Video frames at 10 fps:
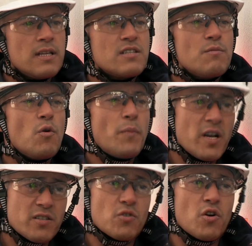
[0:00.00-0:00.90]
There's a more
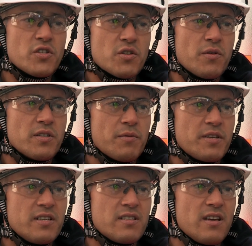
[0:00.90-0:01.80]
personal consequence,
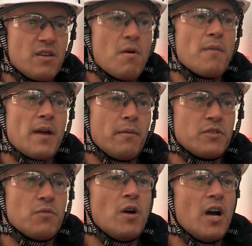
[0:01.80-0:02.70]
which is that you won't be able
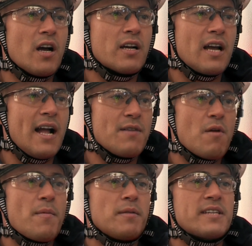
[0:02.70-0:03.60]
to work and you
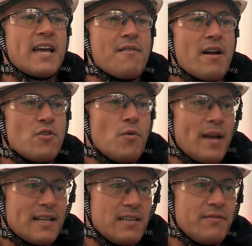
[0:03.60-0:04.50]
won't be able to carry out
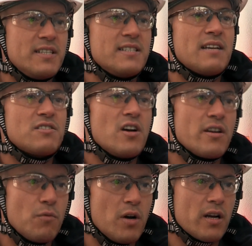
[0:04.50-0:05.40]
normal activities
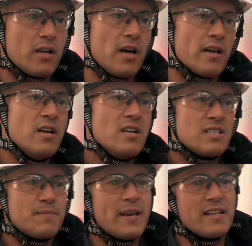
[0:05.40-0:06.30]
outside of work, like
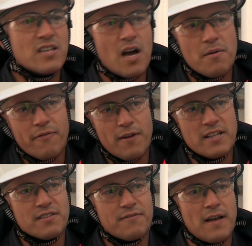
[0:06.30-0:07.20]
spending time with
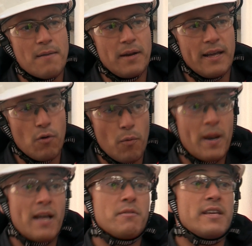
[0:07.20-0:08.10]
friends and family or
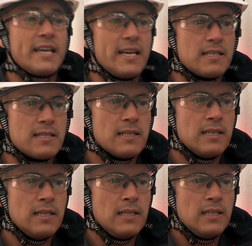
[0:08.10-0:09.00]
playing with your kids.
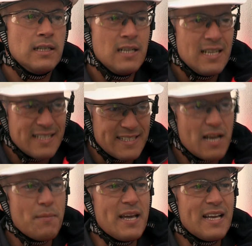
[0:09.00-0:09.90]
So
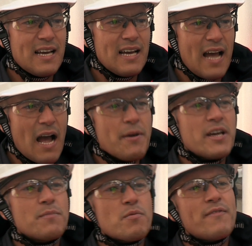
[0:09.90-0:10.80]
tell me, how are you
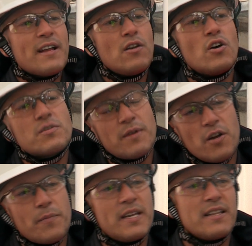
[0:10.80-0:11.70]
going to prevent loss when
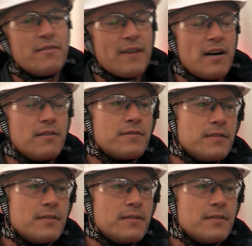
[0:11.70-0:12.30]
opening the valve?